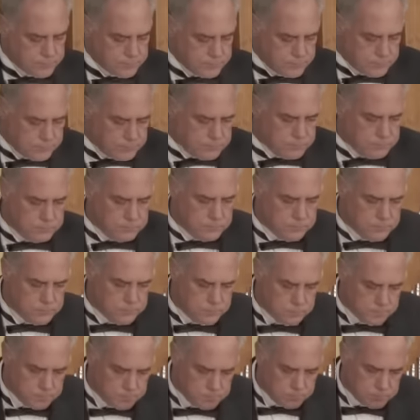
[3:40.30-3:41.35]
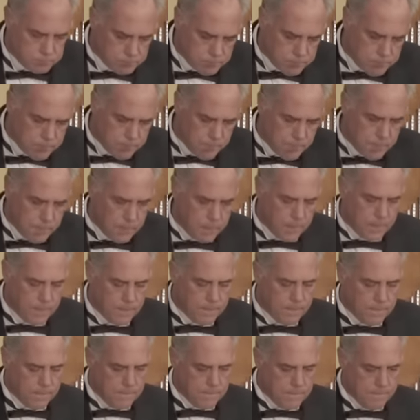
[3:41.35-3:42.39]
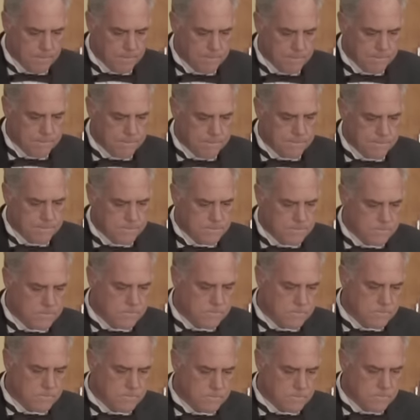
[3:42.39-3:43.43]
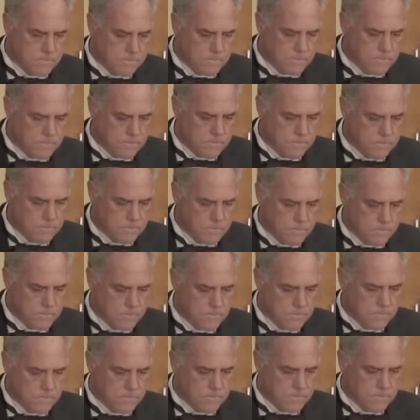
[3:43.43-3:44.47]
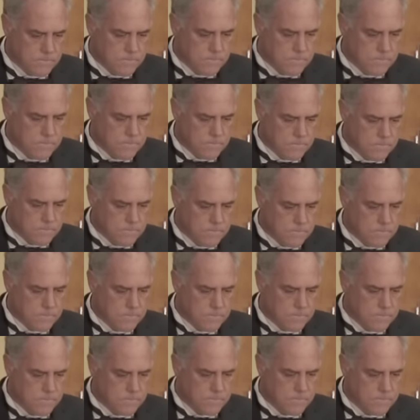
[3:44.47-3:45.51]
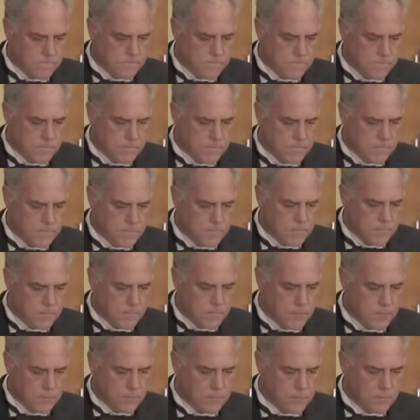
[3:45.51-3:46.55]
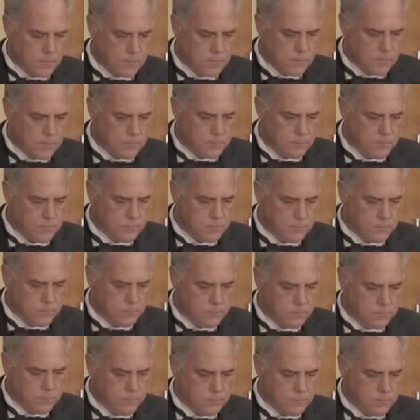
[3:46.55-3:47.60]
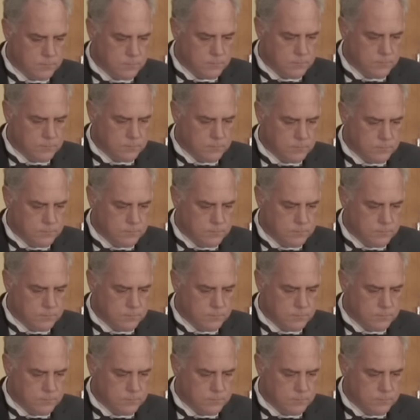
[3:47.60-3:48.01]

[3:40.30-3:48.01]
[no speech]